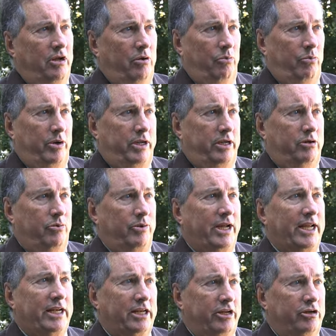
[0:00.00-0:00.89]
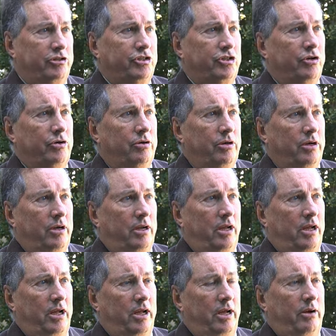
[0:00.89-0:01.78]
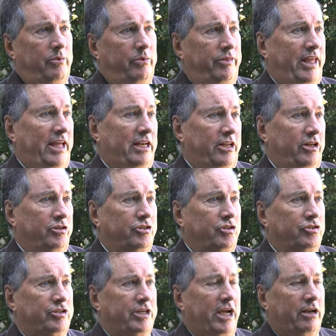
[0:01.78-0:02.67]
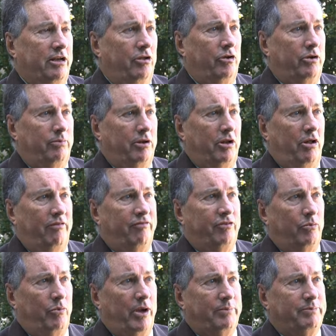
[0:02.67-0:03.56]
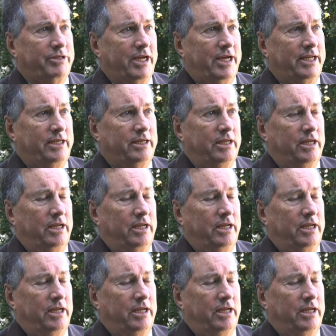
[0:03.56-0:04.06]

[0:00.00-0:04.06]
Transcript: We create literature. Uh, with that literature is downloadable off the website.